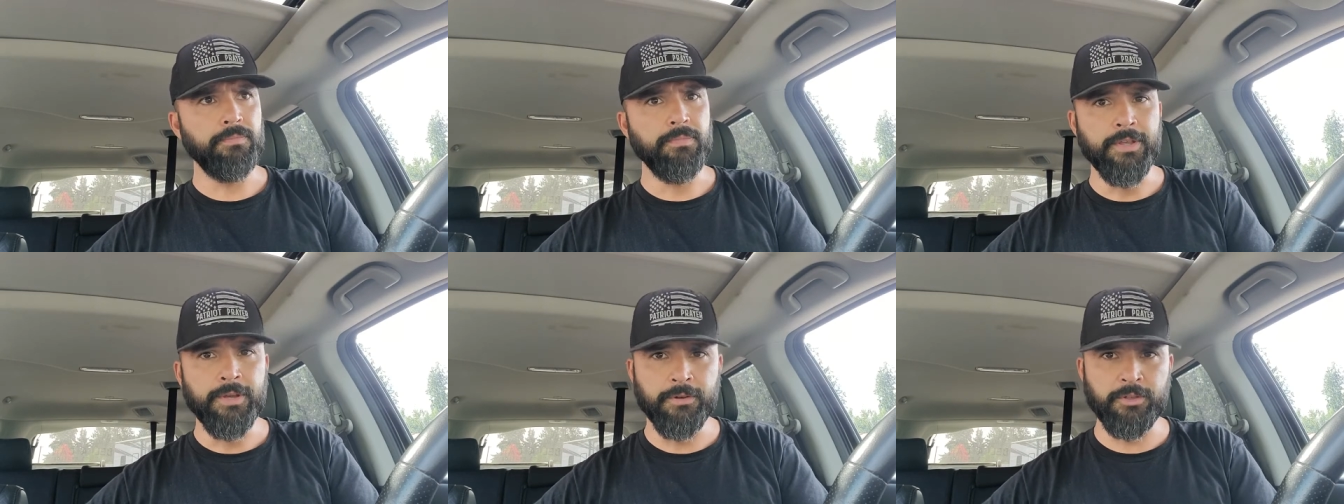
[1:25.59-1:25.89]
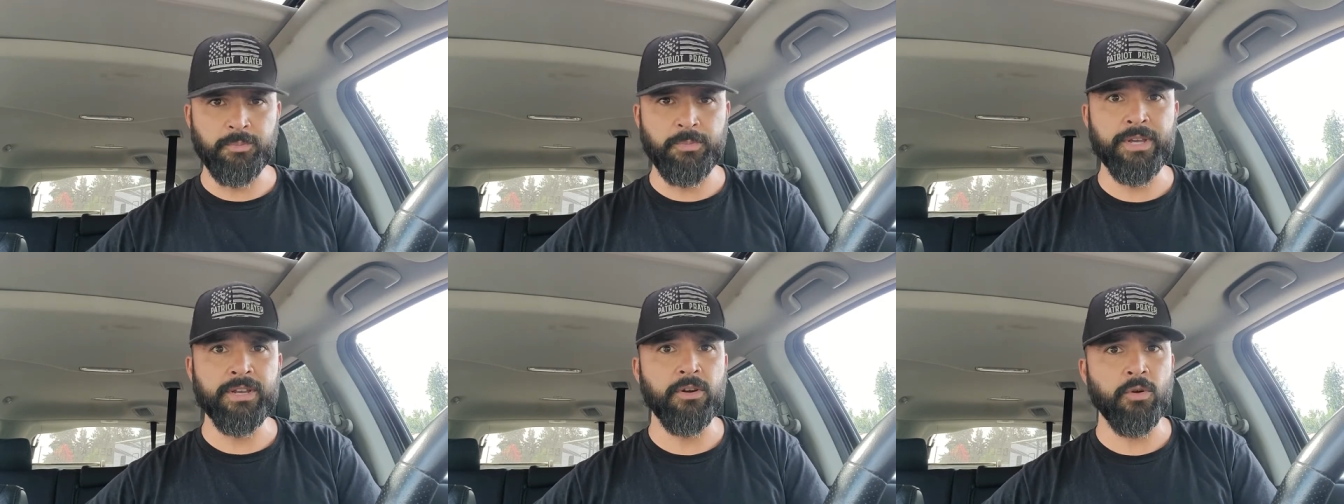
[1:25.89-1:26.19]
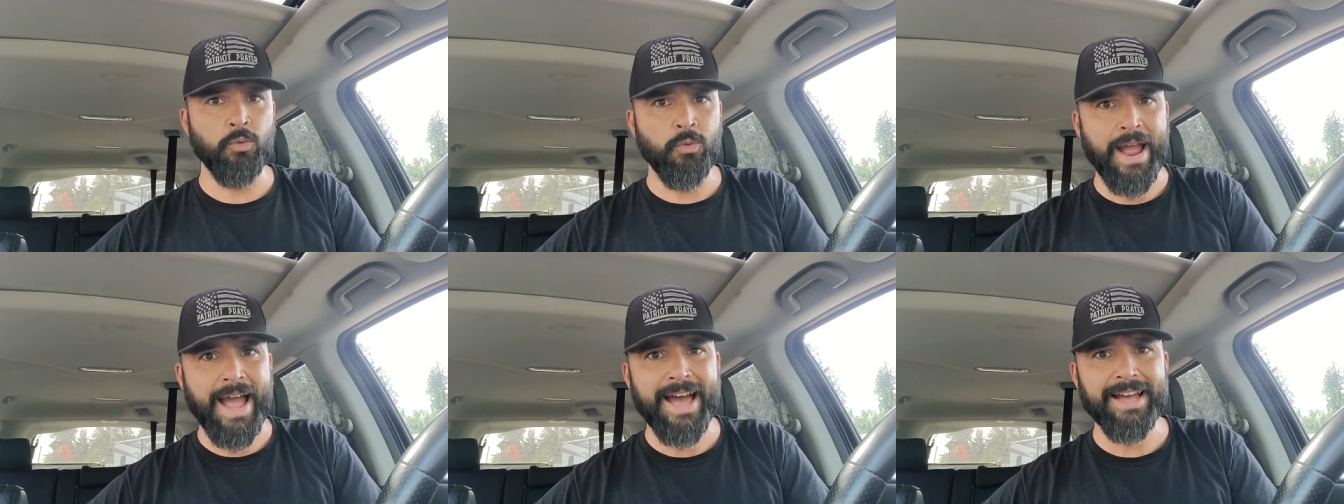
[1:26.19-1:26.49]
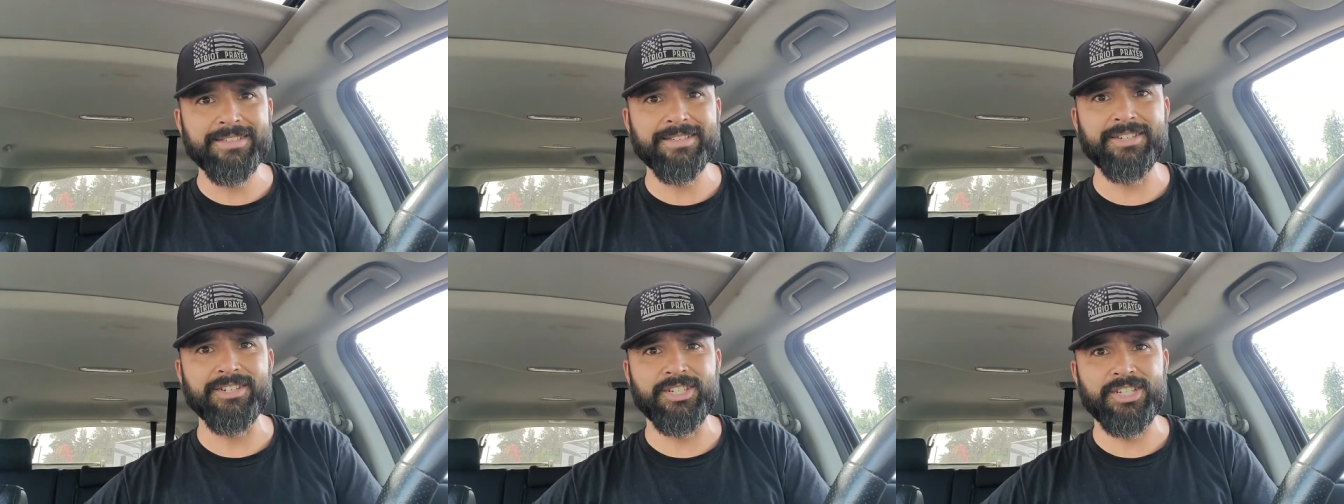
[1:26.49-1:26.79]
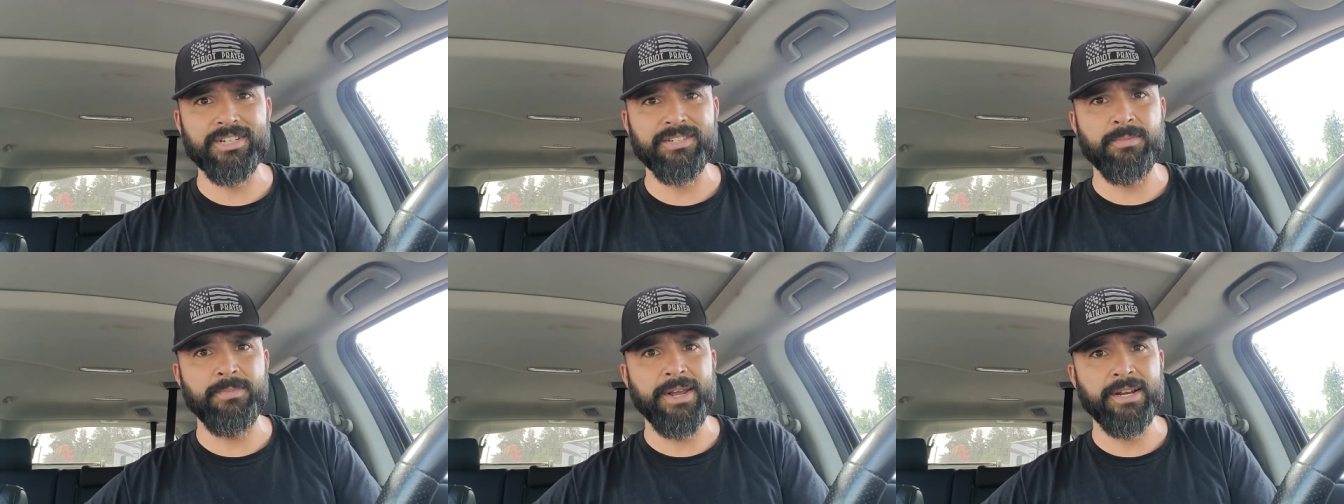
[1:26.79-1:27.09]
who was being harassed because she
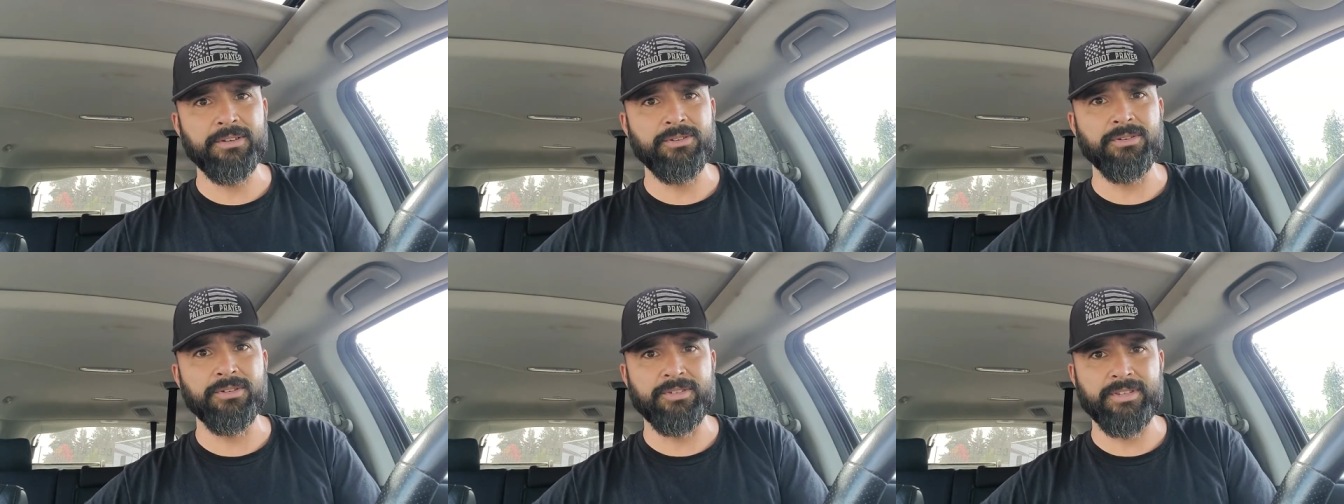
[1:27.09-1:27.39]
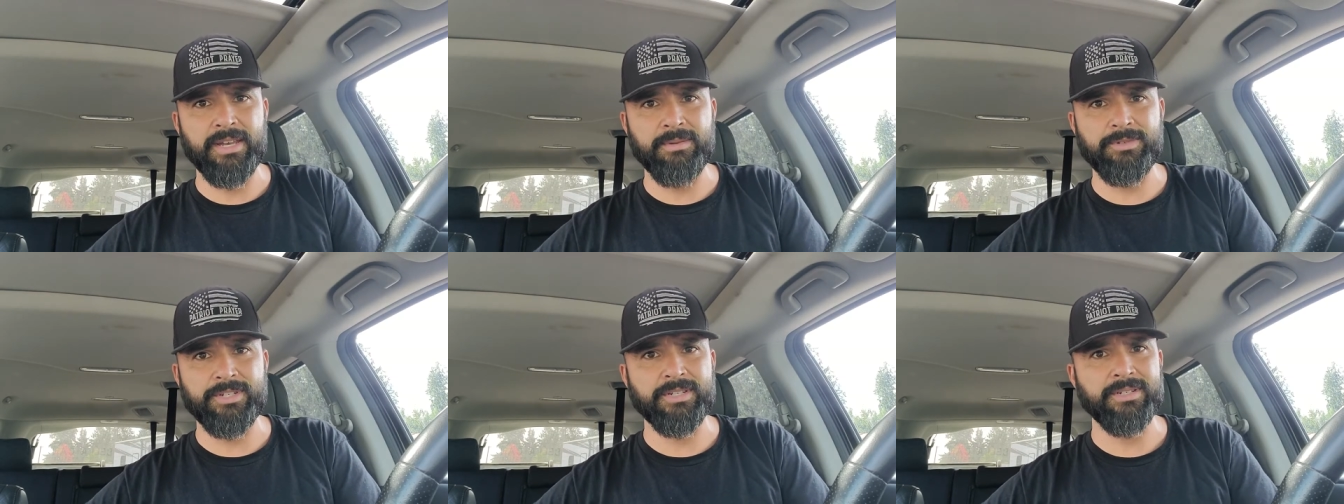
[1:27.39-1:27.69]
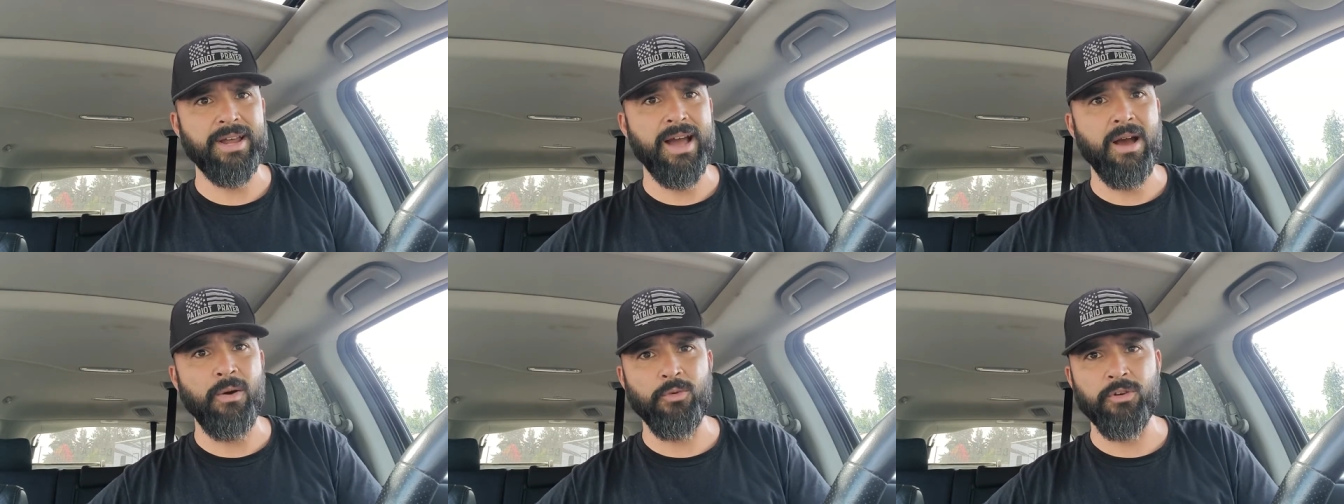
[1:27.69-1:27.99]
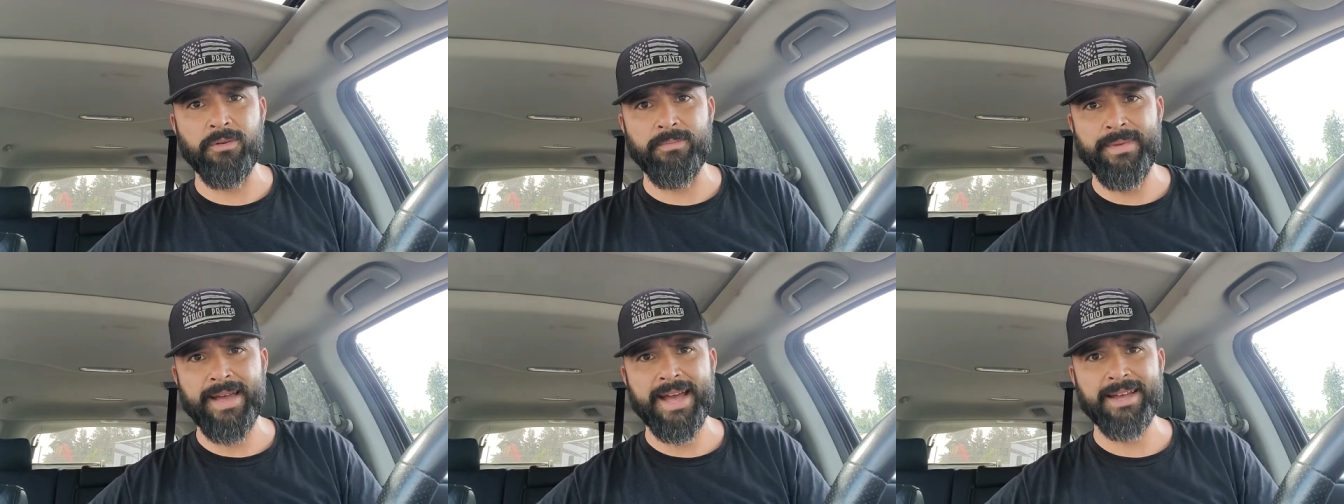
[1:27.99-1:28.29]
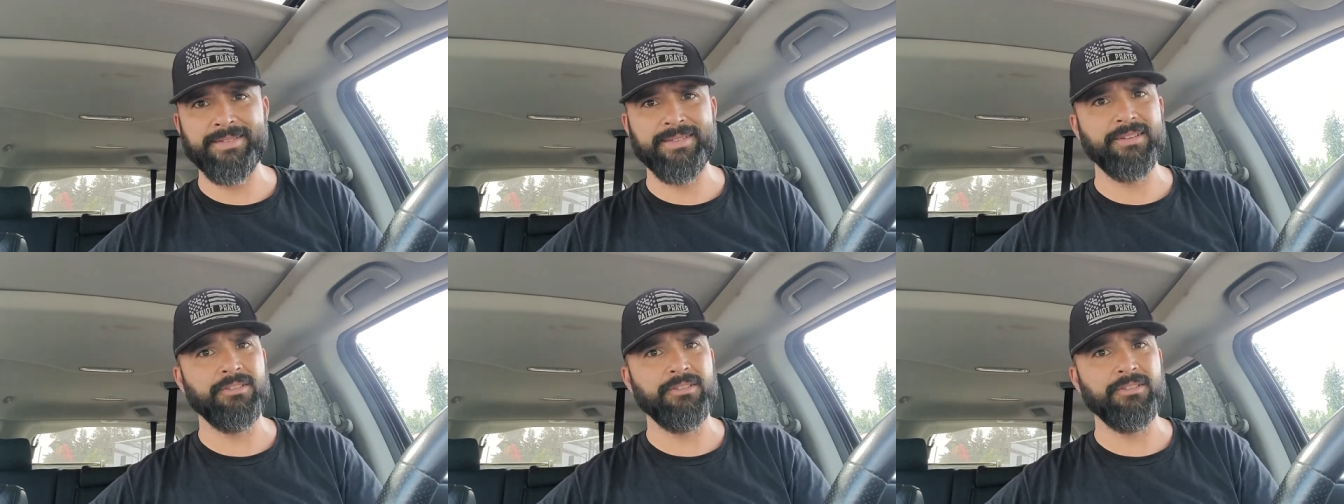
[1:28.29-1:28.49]
has a medical exemption, not wearing masks.